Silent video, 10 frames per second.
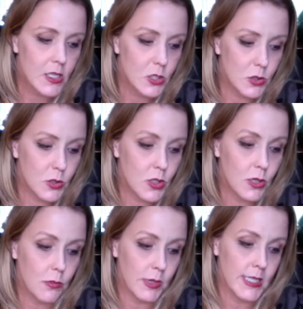So those are
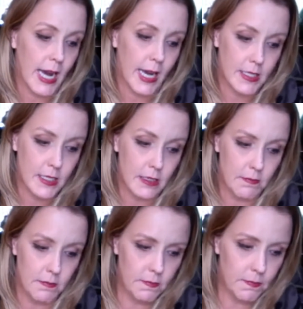3 tasks.
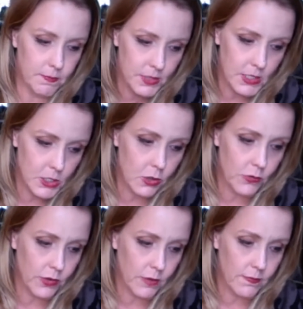Let's go
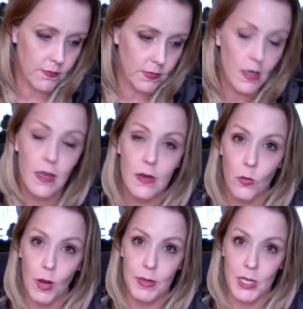over them.
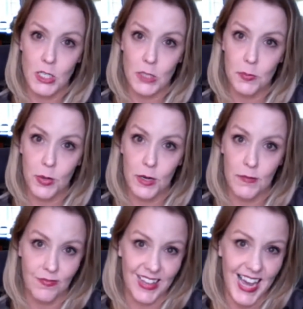Webinar support,
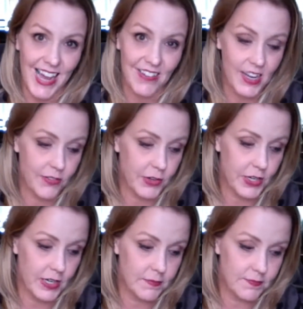live and
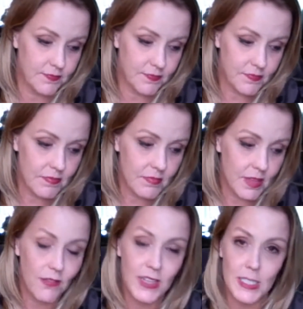evergreen,
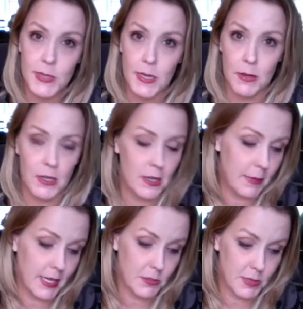Facebook community
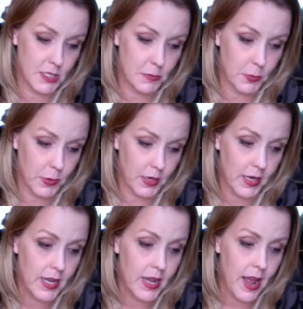management support,
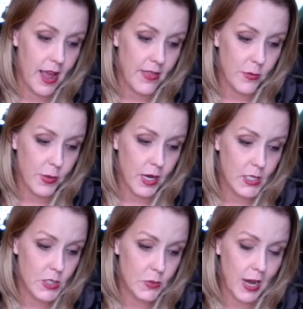and then we
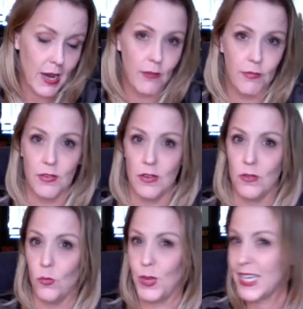also have
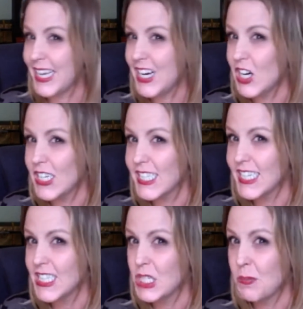weekly
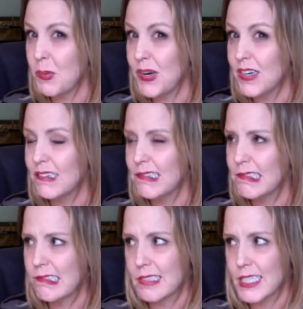content support.
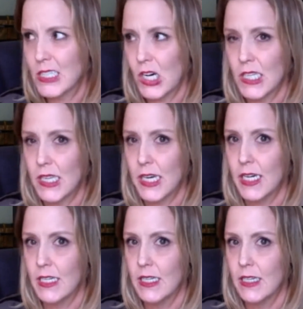Let's call it
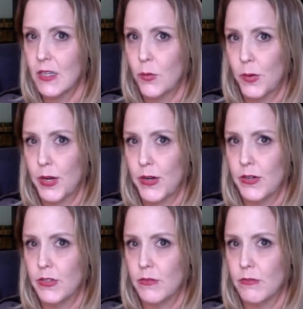that, where
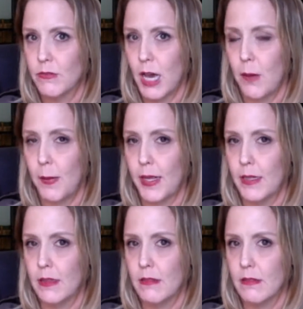you're
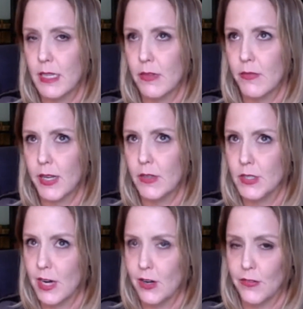helping get the videos
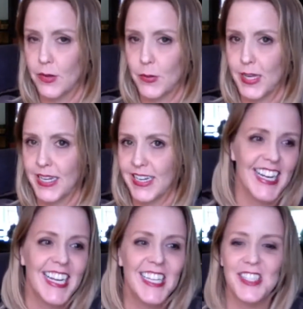out every week.
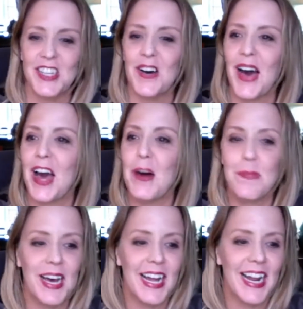So I hope
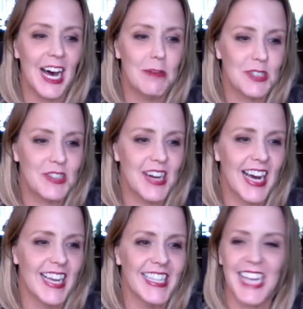that helps you
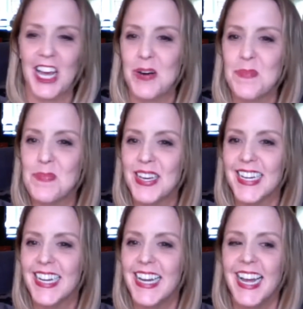guys. I hope
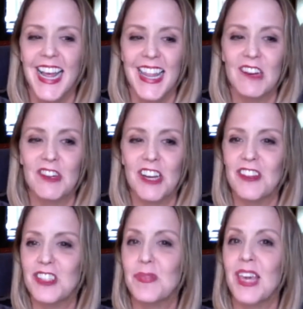that will give you
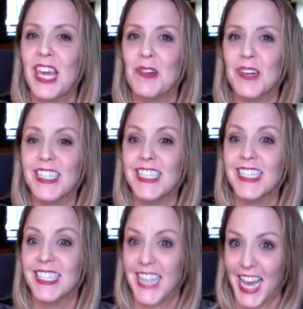some keywords to
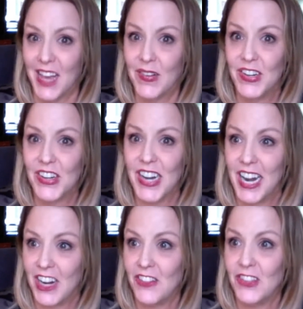say when you're in an
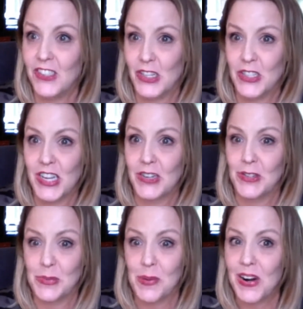interview so you sound
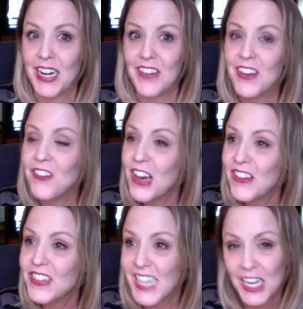smart. Even if you
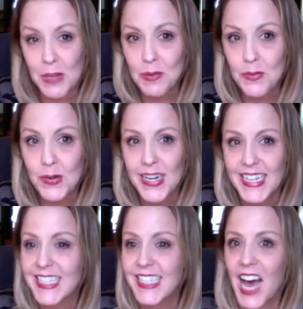haven't done it before,
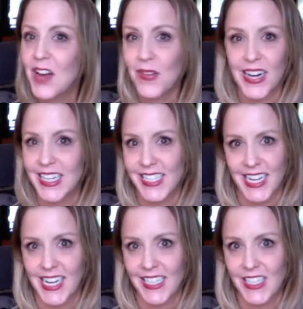it's not rocket
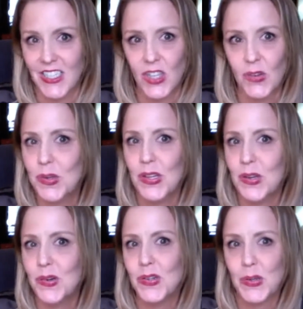science. You
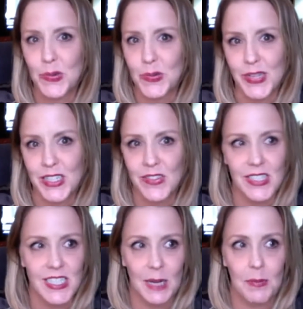could totally do
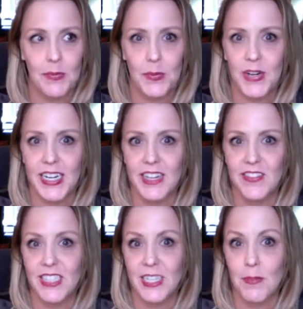this type of work if
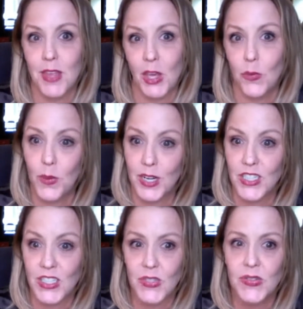it's something you want to
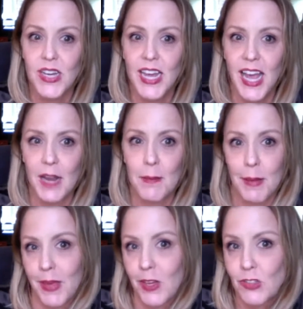do. And
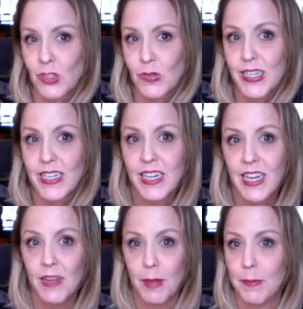maybe you do it,
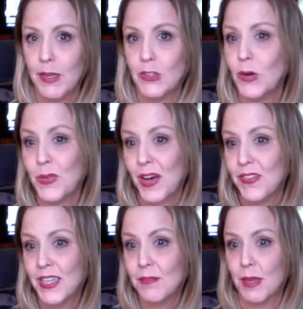maybe you don't love
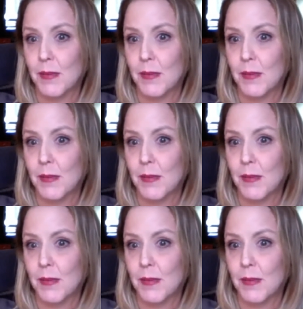it.